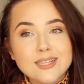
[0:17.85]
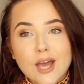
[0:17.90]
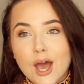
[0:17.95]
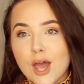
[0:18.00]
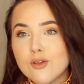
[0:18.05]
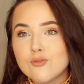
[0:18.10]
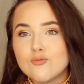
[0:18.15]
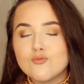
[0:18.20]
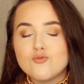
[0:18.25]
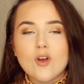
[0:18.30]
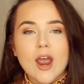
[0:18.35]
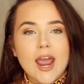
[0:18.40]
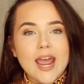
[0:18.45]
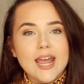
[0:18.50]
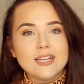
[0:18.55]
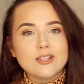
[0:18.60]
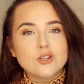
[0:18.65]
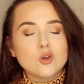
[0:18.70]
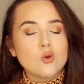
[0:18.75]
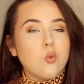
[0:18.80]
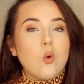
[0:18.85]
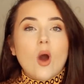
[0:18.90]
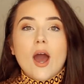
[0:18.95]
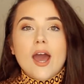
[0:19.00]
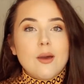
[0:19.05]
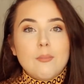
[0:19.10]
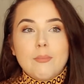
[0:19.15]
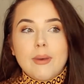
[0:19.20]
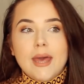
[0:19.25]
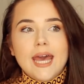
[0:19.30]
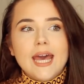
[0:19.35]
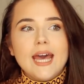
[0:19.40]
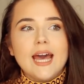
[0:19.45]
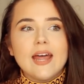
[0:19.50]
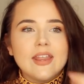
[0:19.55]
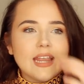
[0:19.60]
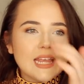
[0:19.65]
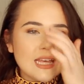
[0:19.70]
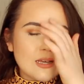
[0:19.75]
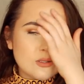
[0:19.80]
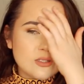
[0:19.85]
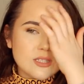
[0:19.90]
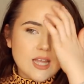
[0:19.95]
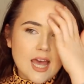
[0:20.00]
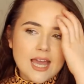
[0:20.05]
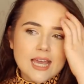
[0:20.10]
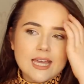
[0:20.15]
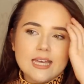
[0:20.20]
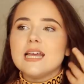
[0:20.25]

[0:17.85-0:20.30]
I read quite a bit. I think it was like,